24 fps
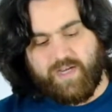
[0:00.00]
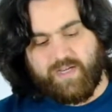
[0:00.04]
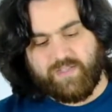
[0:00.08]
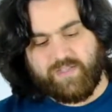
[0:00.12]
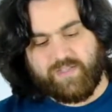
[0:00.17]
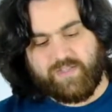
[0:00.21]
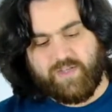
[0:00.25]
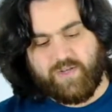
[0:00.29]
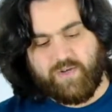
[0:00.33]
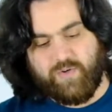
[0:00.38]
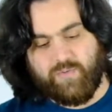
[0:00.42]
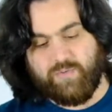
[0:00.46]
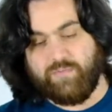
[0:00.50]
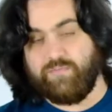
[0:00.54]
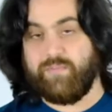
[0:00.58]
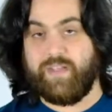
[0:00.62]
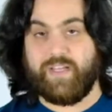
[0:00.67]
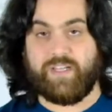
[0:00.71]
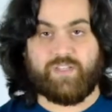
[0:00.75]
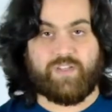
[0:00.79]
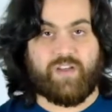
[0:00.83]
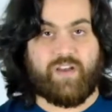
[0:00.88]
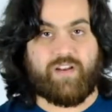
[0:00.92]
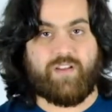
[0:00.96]
So,
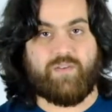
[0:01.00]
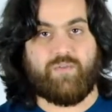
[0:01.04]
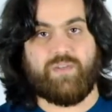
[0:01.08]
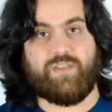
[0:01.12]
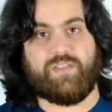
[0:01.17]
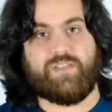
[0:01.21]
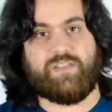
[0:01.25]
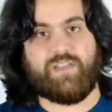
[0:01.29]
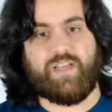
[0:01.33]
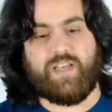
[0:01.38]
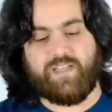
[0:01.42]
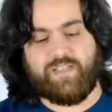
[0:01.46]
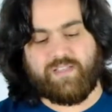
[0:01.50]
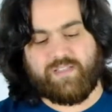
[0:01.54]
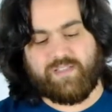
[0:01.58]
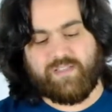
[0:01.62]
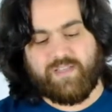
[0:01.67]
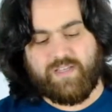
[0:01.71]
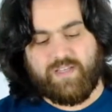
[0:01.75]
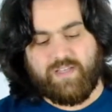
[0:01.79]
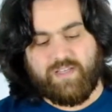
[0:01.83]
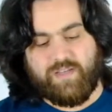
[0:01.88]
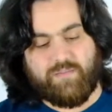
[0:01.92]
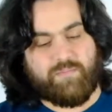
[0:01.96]
like John always says,
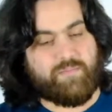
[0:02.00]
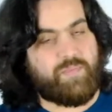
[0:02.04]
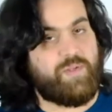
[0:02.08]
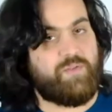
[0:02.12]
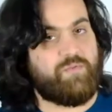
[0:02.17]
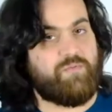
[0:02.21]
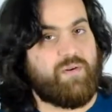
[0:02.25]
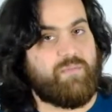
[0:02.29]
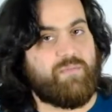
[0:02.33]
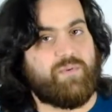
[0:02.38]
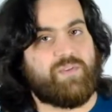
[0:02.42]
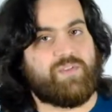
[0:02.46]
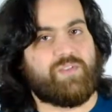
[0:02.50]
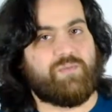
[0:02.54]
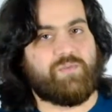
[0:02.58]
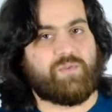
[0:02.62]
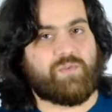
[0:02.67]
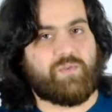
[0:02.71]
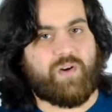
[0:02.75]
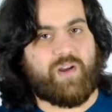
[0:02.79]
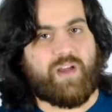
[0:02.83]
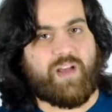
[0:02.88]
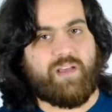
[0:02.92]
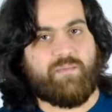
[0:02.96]
please remember to
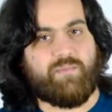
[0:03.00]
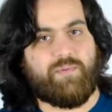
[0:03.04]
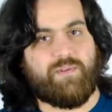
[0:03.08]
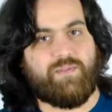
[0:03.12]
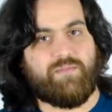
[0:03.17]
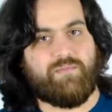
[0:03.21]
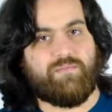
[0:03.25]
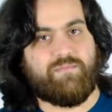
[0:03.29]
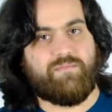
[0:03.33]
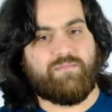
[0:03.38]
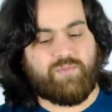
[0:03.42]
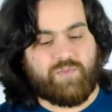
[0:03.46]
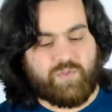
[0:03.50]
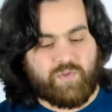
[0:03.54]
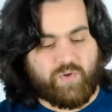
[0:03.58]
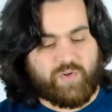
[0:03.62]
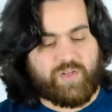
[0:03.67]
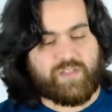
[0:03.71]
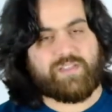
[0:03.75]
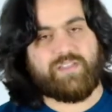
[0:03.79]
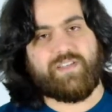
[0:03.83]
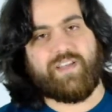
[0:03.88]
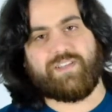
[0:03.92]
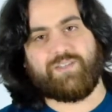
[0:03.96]
subscribe and join
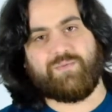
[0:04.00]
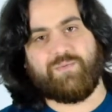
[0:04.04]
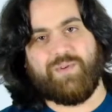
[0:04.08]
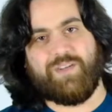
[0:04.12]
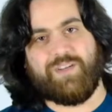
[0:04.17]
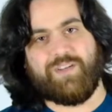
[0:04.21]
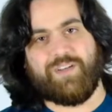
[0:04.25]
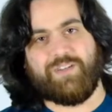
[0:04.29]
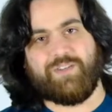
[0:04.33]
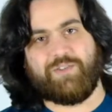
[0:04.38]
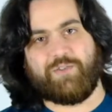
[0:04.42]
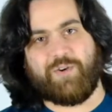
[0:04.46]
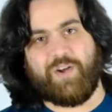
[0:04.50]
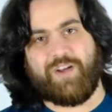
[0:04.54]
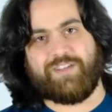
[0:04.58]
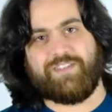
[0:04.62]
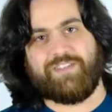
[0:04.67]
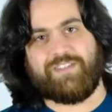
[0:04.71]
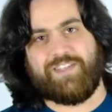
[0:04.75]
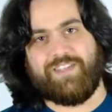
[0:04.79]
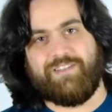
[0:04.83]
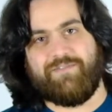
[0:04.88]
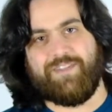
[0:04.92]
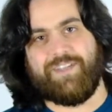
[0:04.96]
us next week on
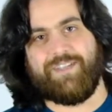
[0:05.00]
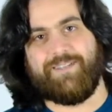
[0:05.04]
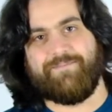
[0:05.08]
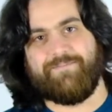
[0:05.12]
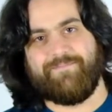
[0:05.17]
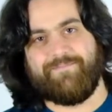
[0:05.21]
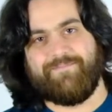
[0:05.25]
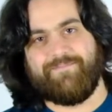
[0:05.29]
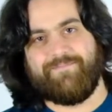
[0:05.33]
Trox TV.